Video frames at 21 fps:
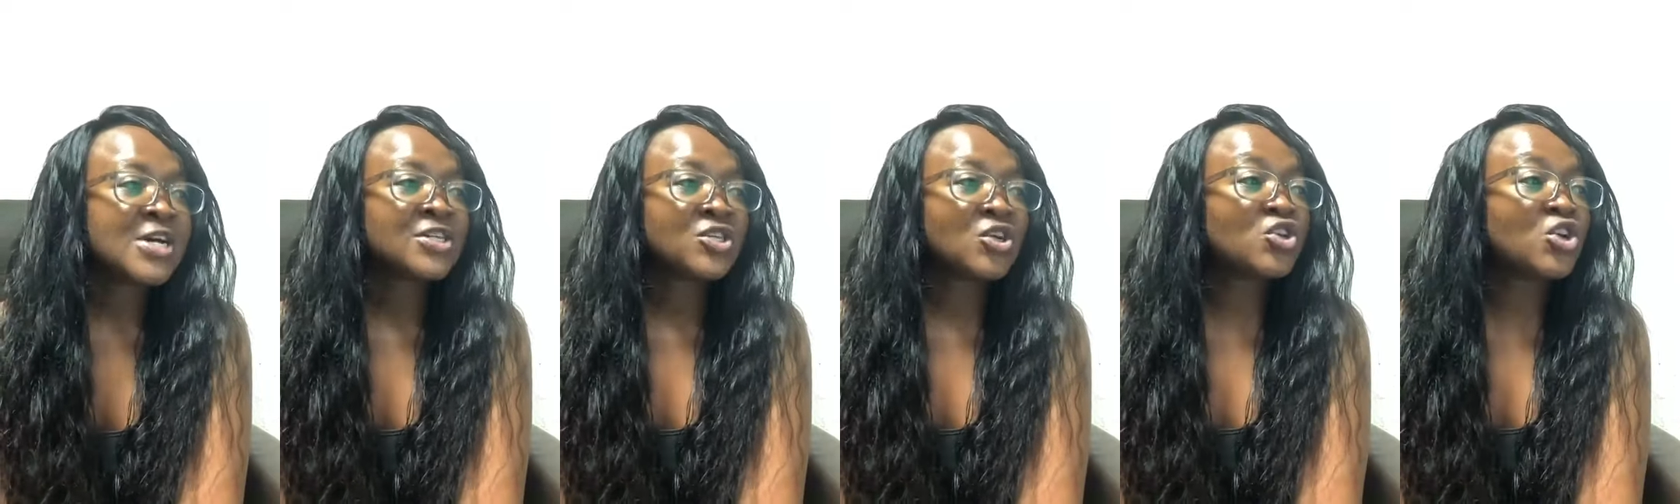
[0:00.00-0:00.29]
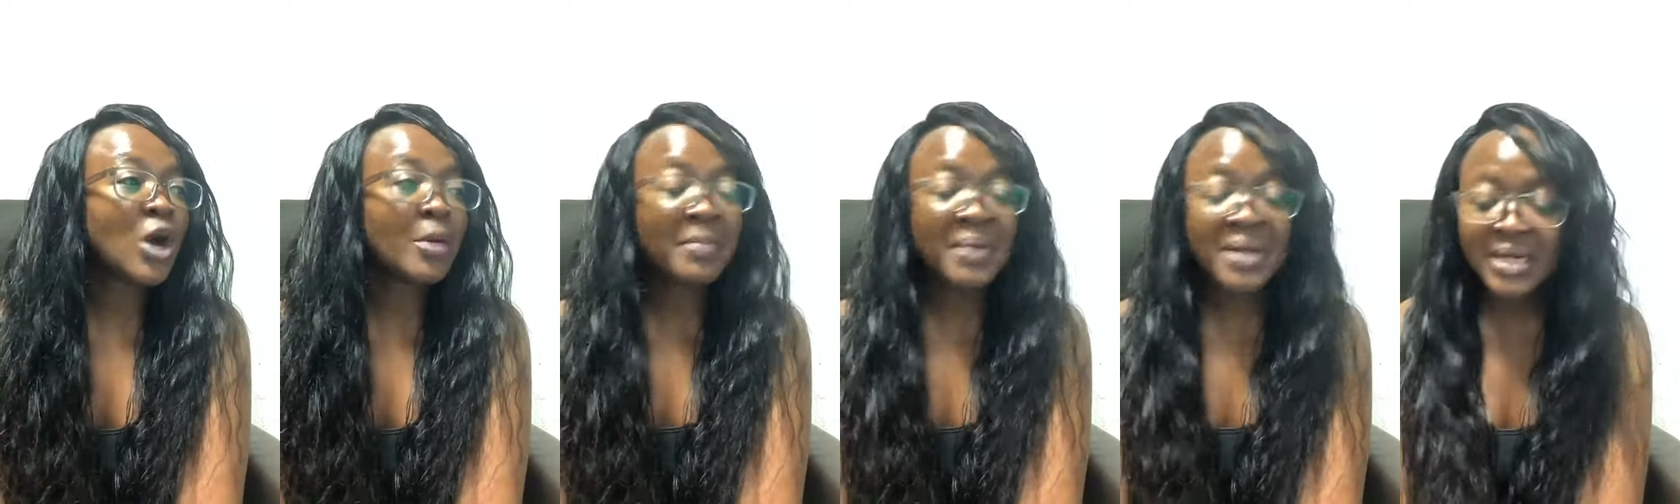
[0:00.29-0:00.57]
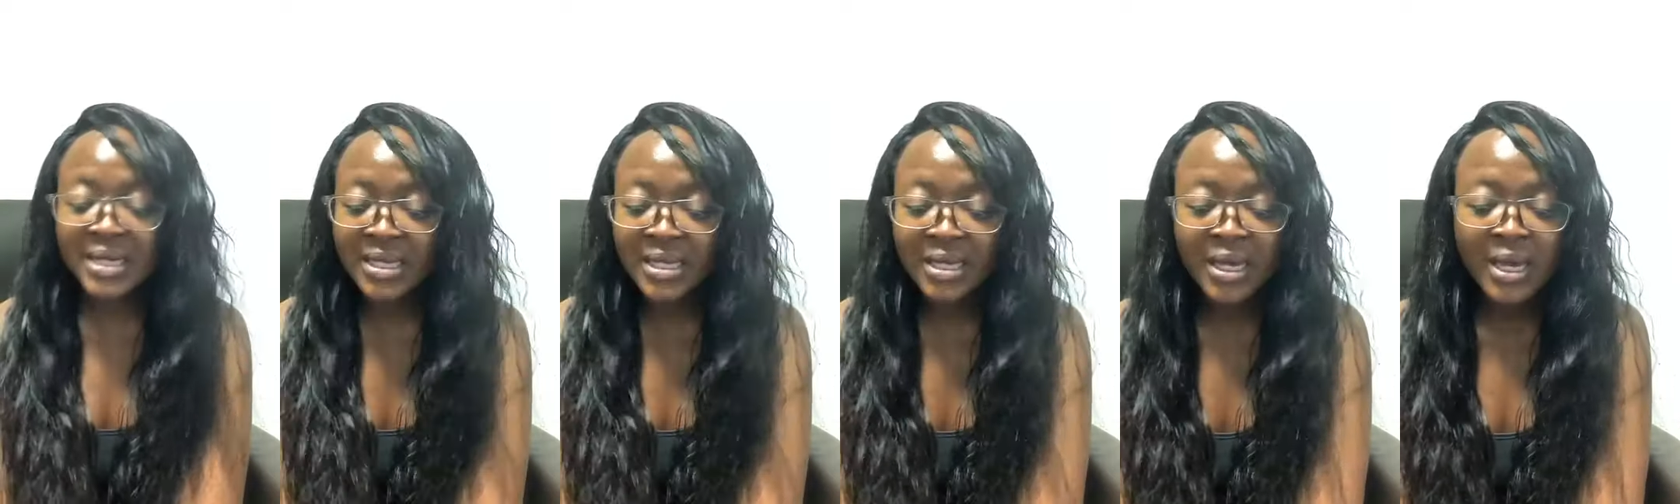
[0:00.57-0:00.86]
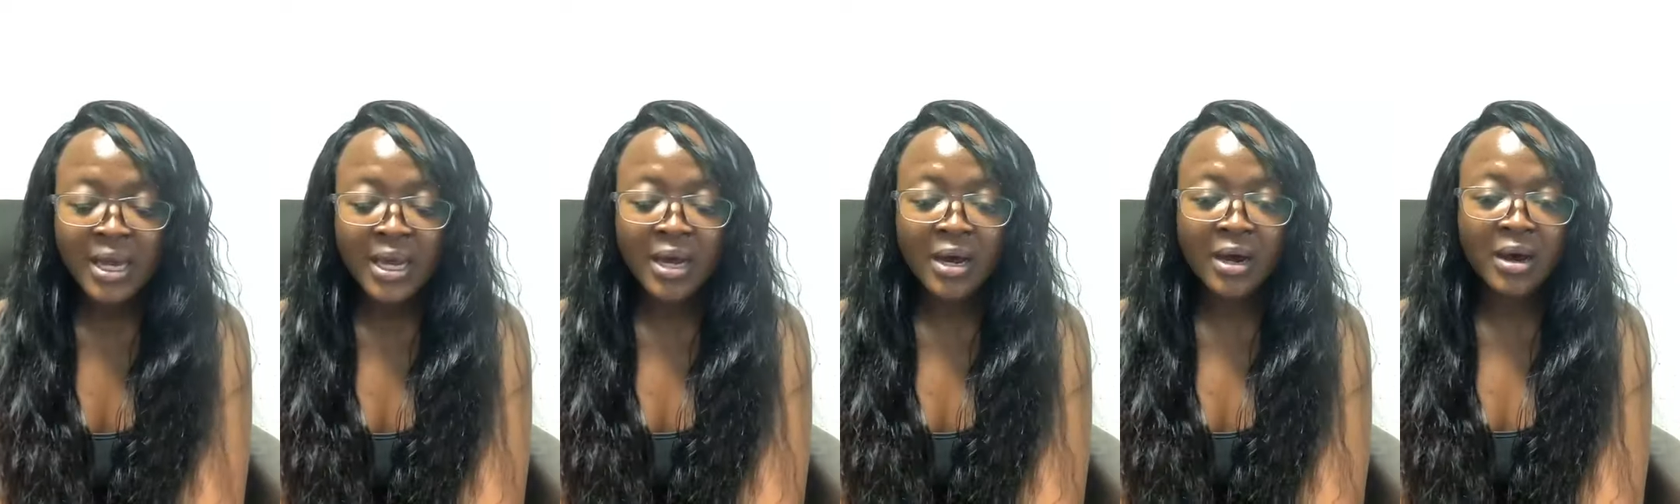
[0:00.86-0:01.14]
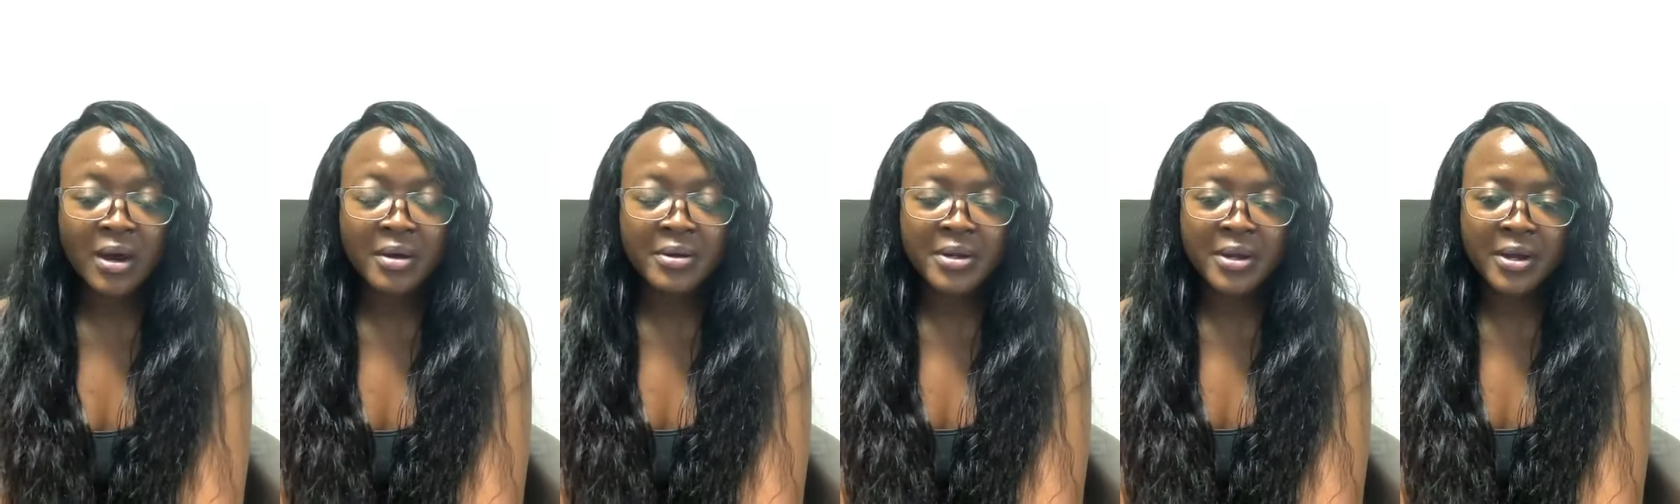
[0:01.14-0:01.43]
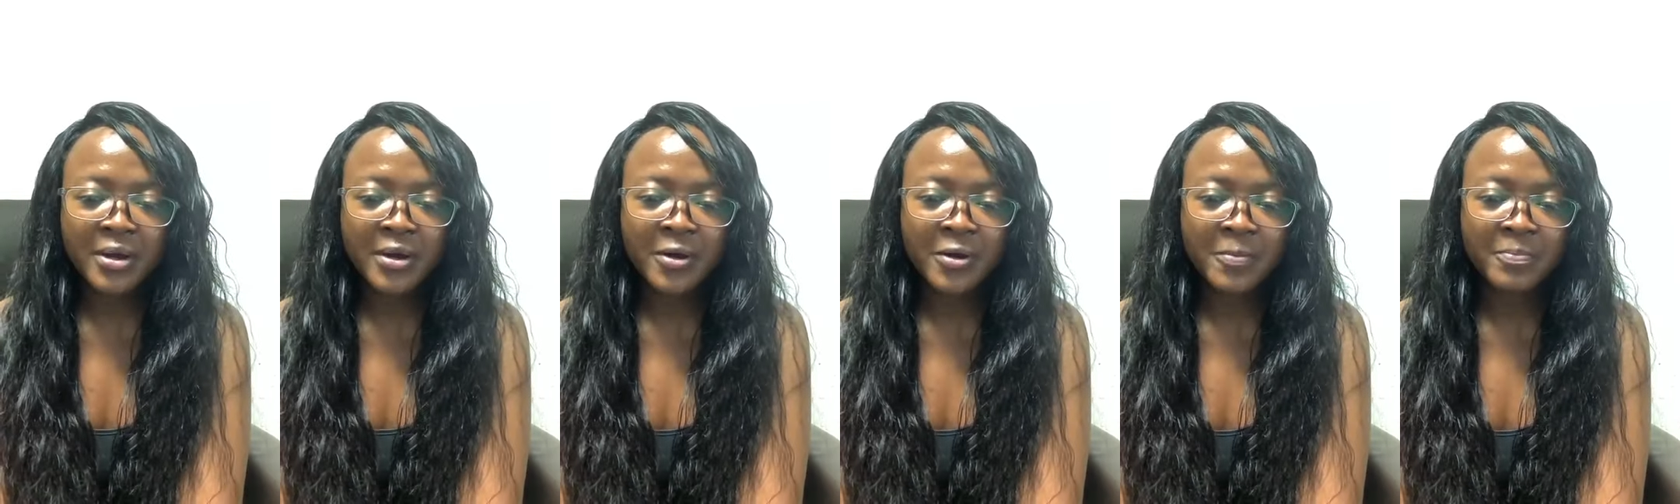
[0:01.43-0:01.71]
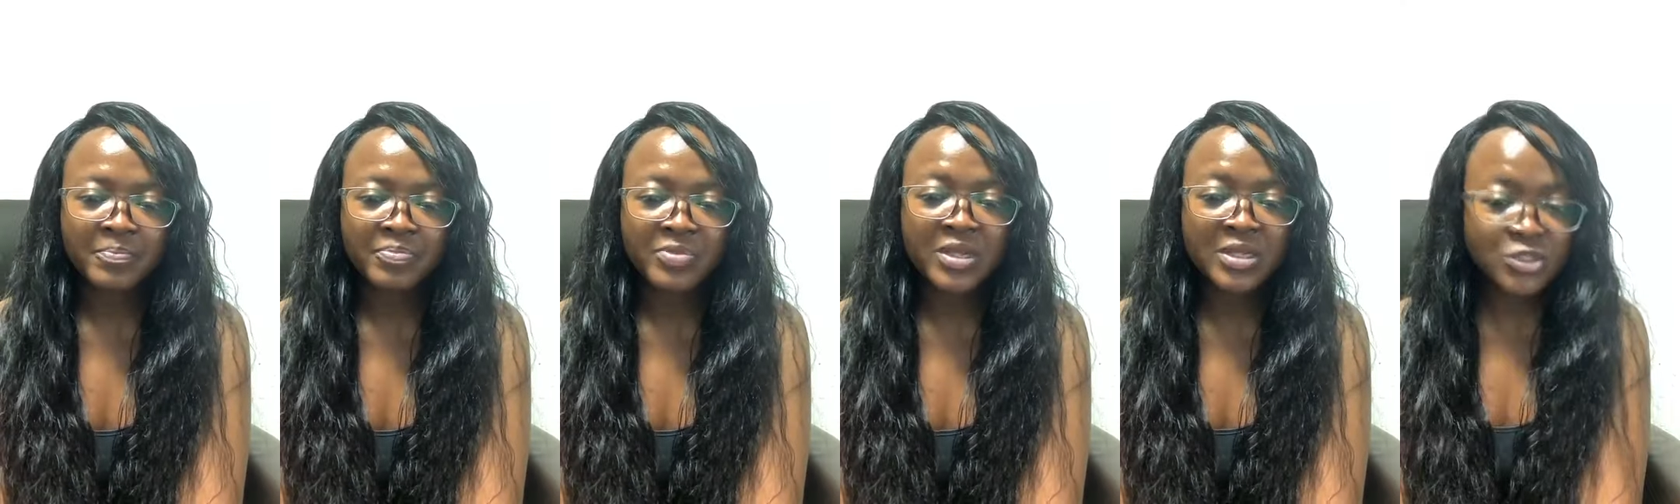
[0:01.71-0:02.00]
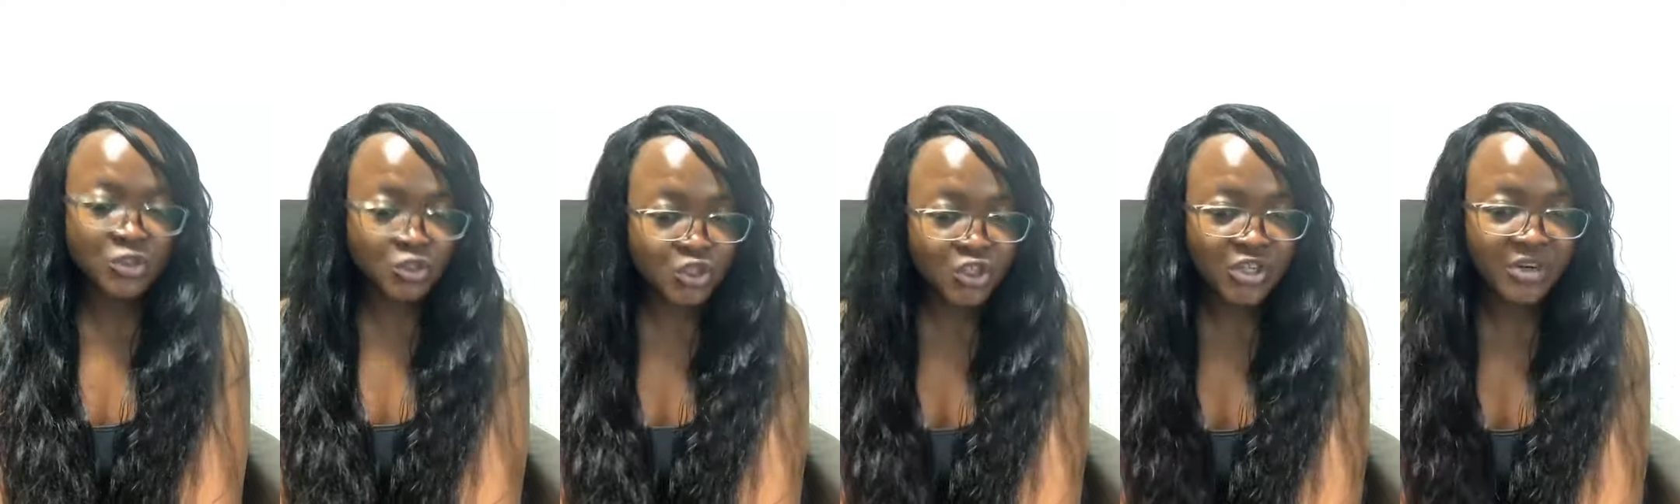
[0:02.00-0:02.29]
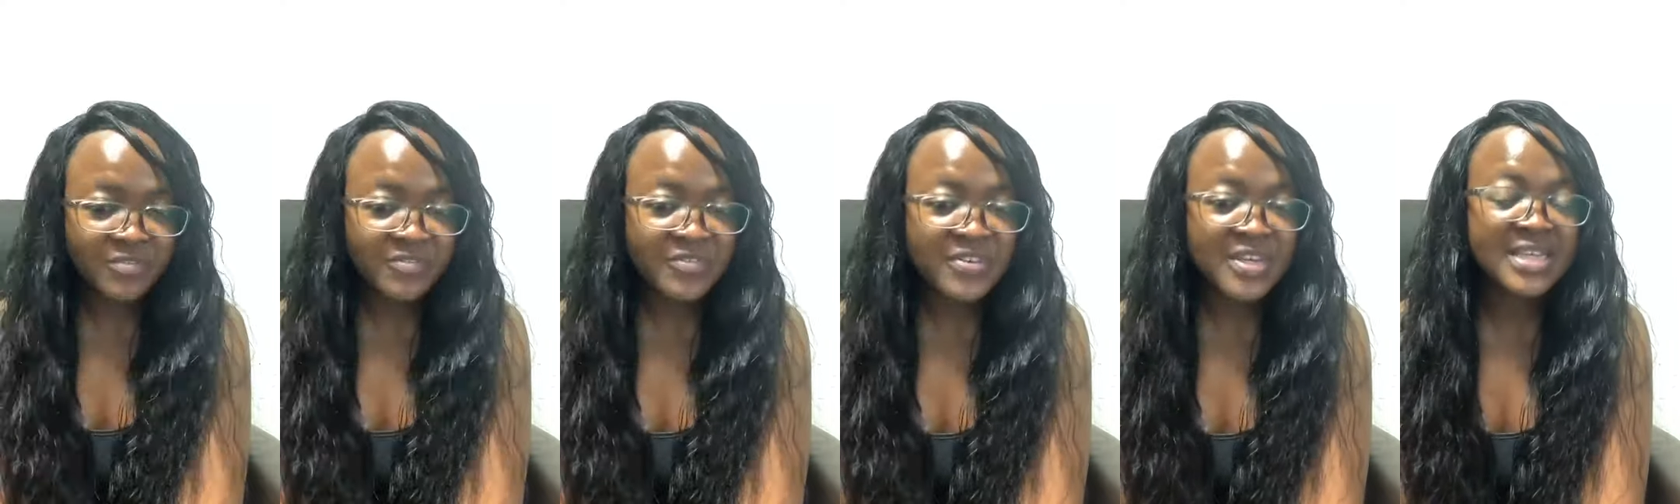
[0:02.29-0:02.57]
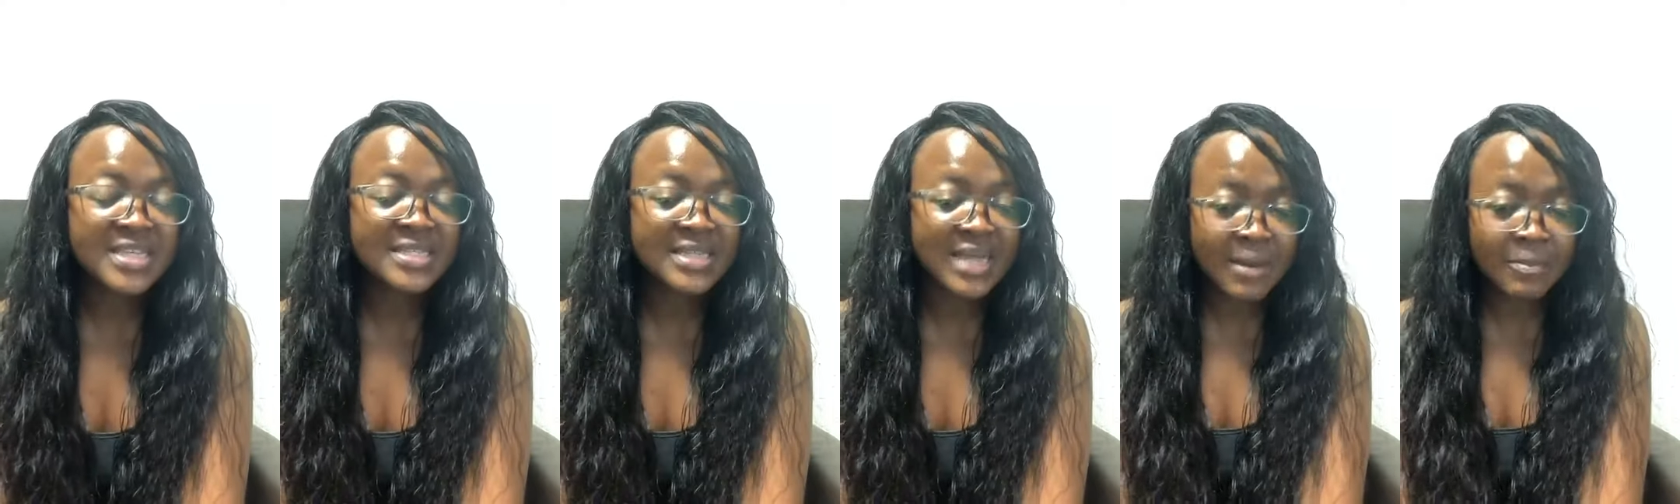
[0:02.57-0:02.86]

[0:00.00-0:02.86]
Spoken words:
So normally the tuition fee is,